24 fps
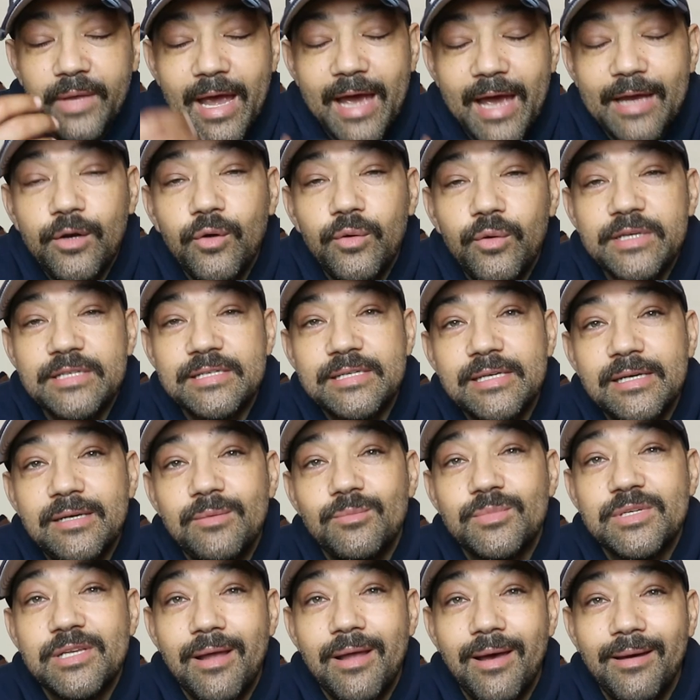I know it
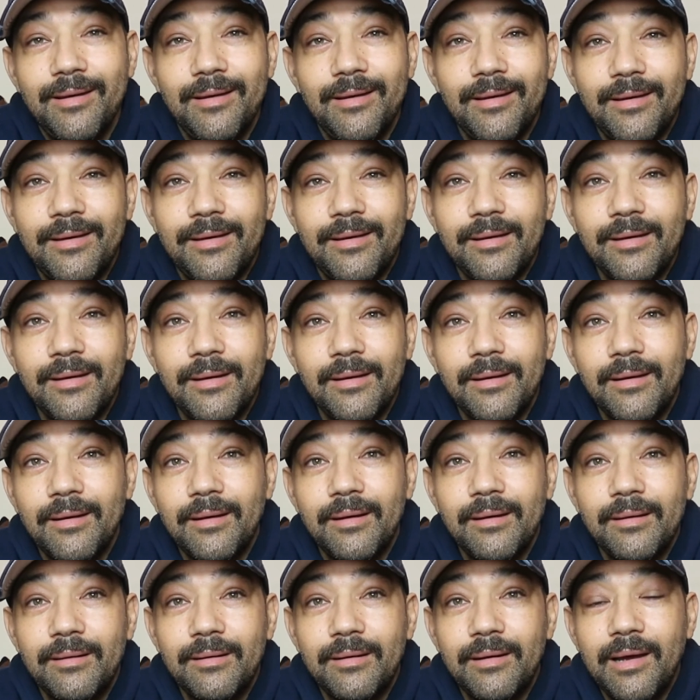seems like
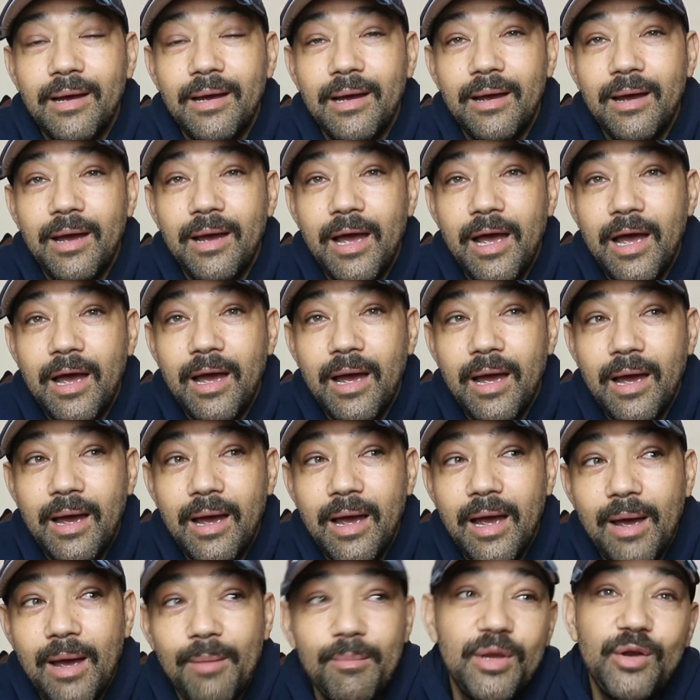
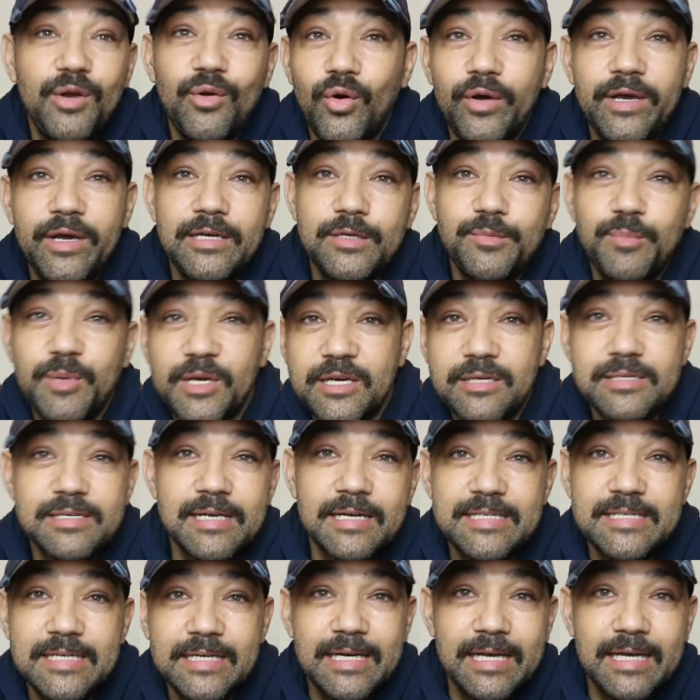I'm annoyed because
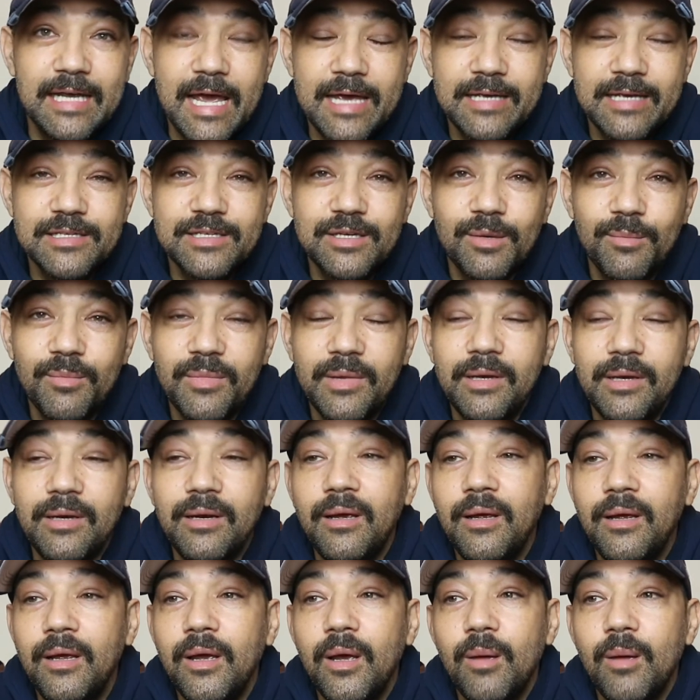I didn't get
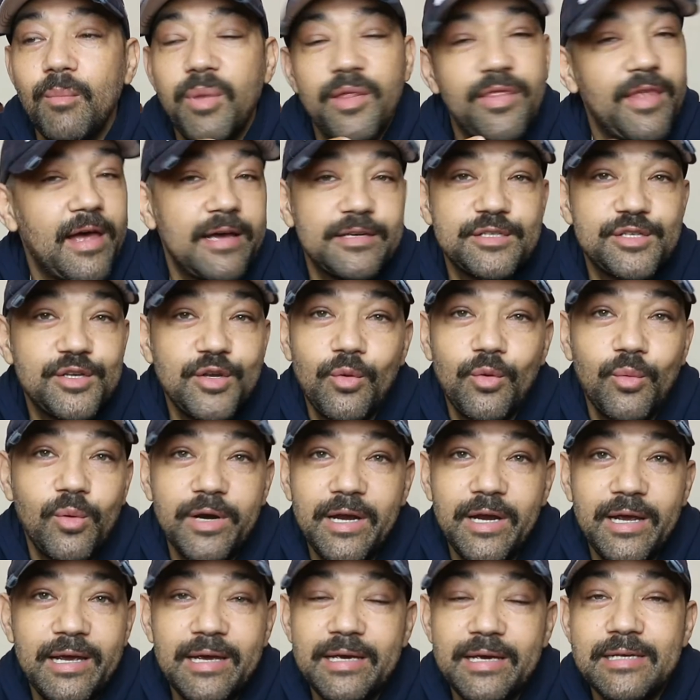something, but that's not
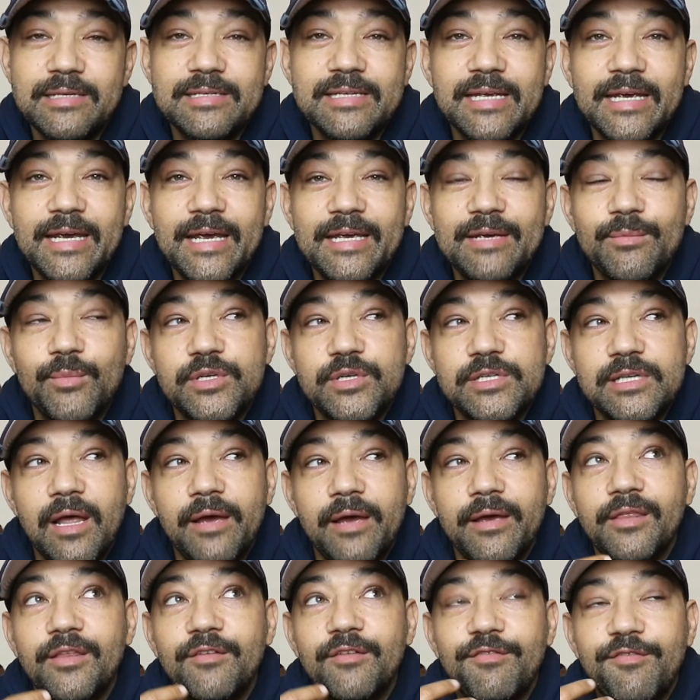what it is. It was
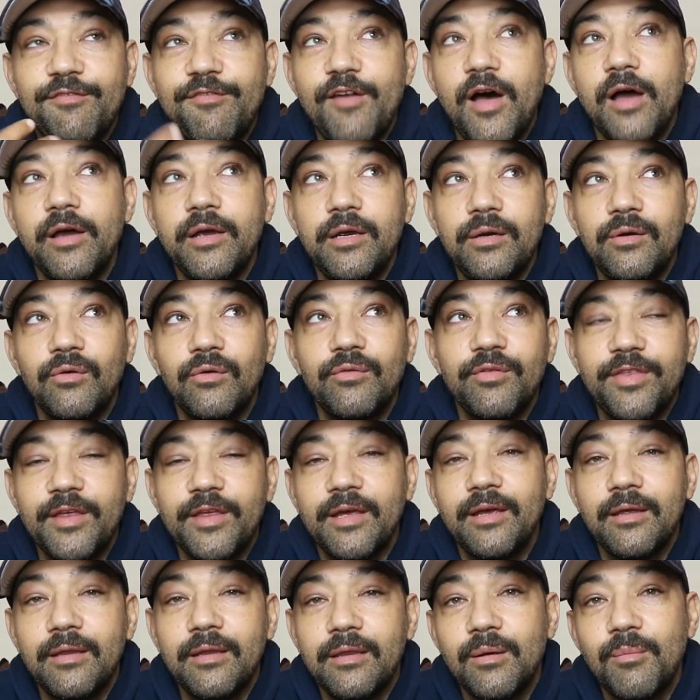like the final
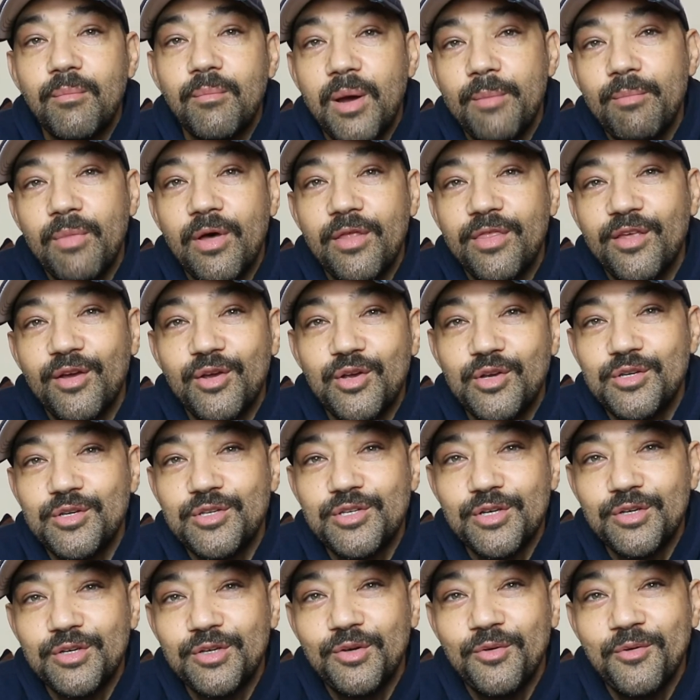thing that my mother could
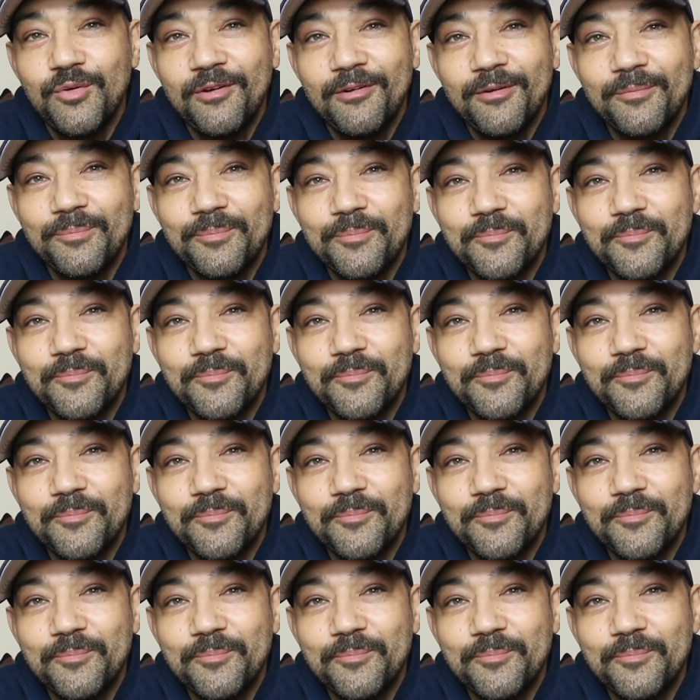do.